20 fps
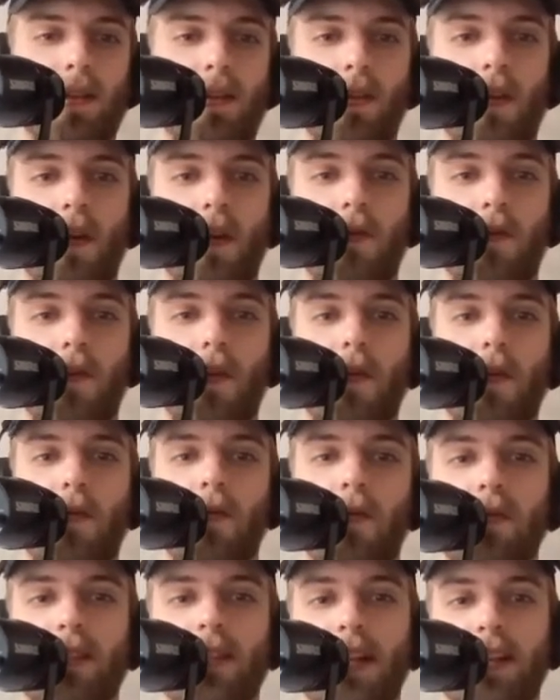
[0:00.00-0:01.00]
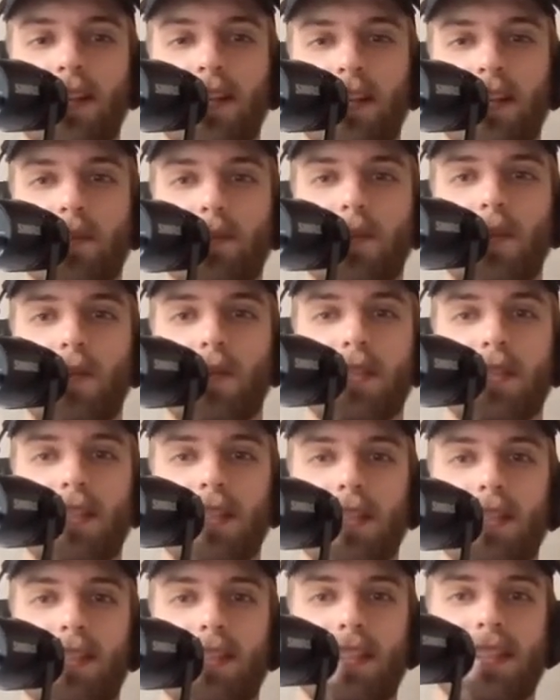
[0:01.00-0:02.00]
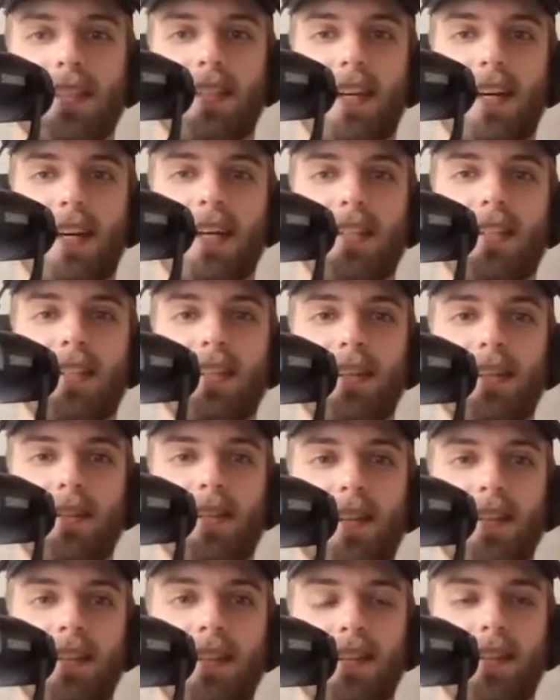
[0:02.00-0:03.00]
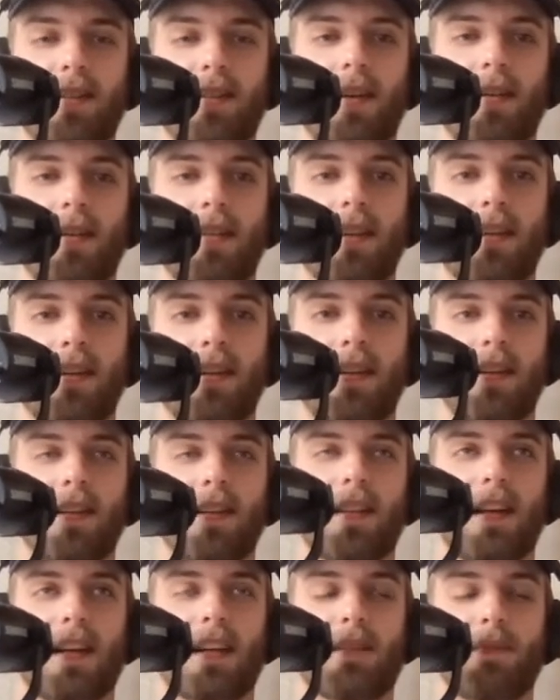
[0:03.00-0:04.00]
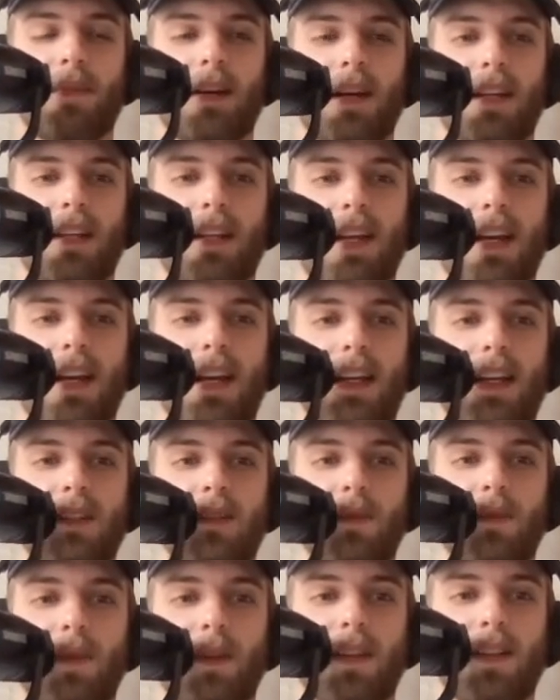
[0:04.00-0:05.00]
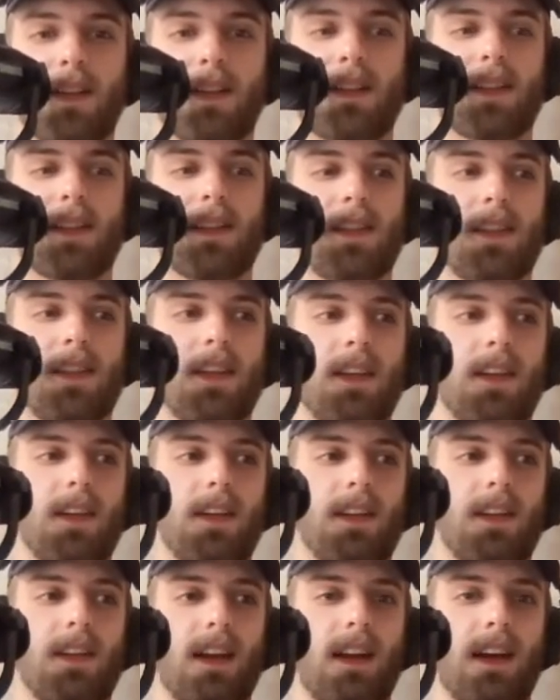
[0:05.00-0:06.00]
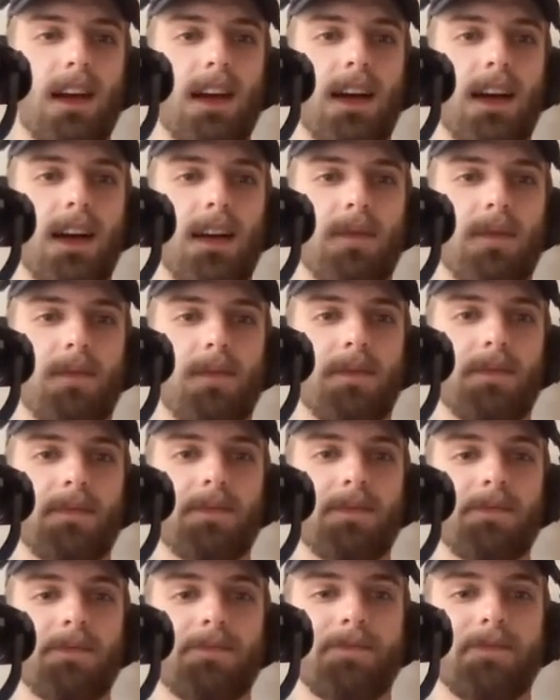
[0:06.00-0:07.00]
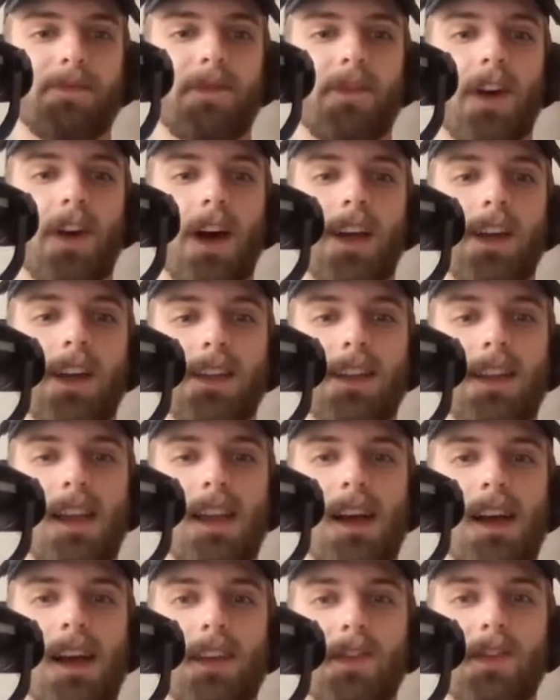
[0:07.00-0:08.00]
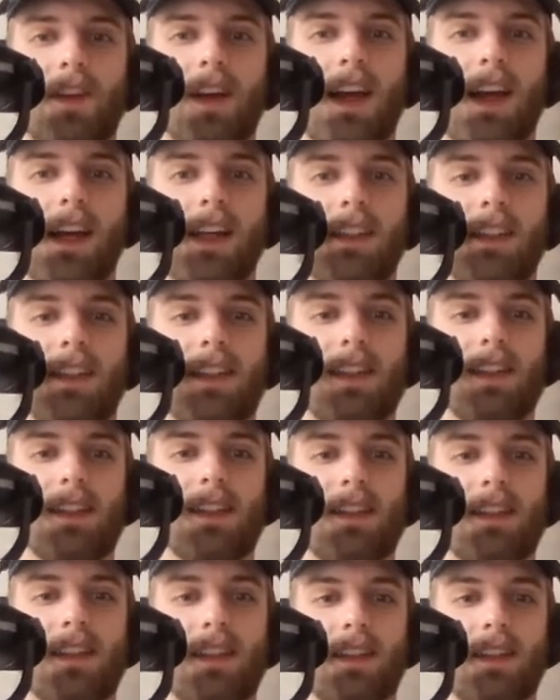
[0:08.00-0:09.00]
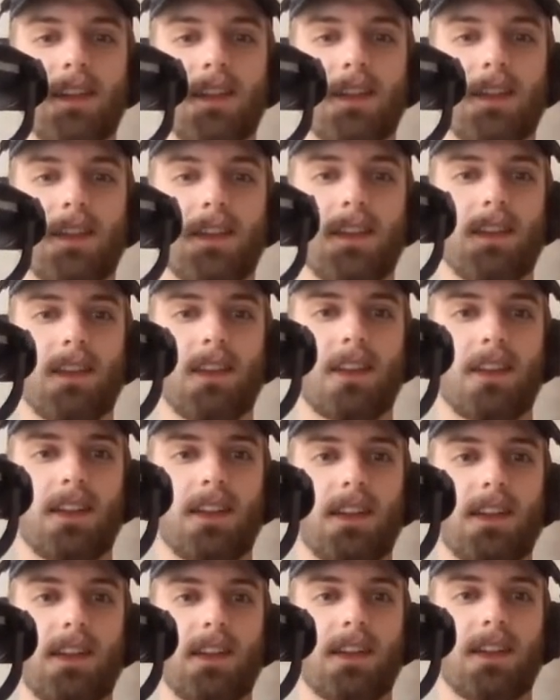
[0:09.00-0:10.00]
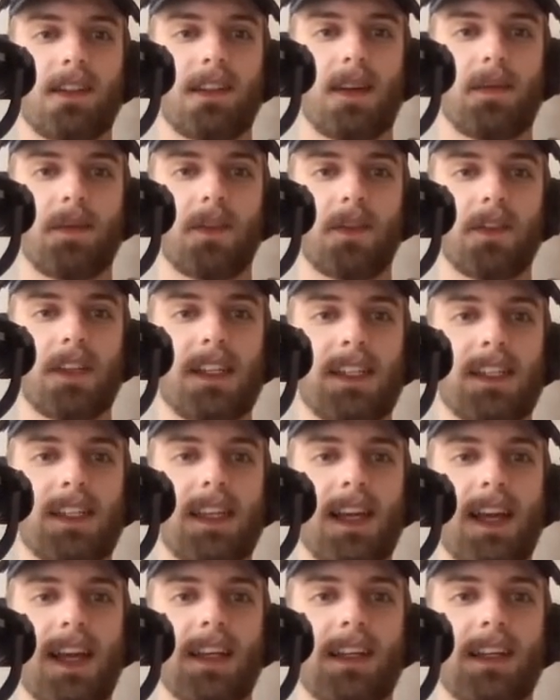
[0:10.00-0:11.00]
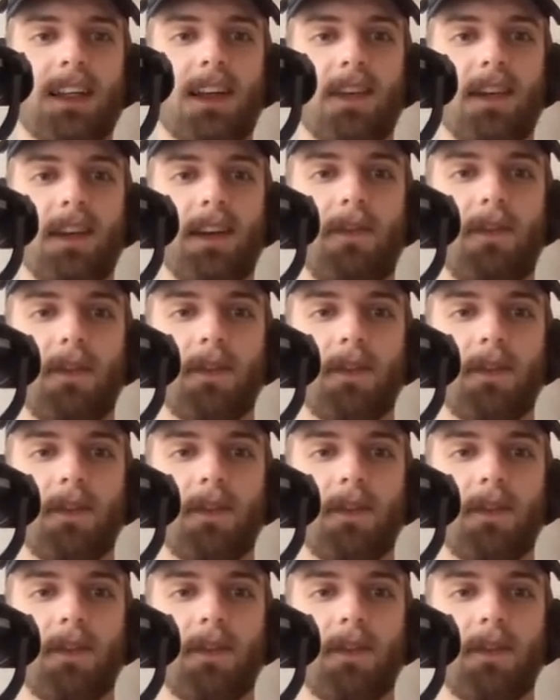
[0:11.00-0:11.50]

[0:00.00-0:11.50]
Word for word: a few Celtics moves to discuss since I think our last podcast was um finals loss reactions. So Time to reset, get ready for